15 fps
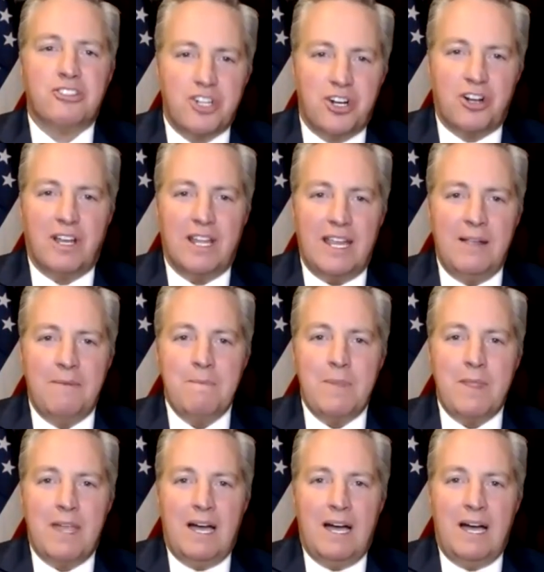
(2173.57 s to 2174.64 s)
Shirley,
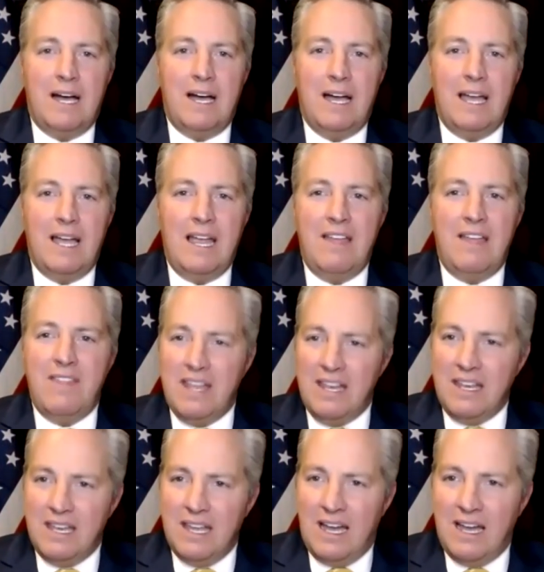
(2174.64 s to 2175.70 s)
and
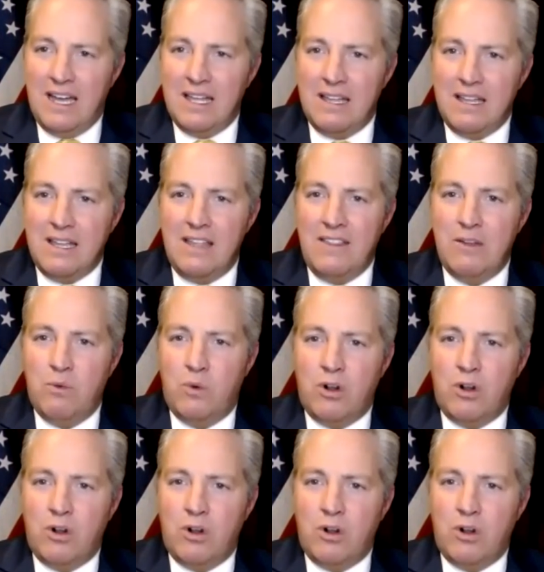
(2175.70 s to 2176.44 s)
then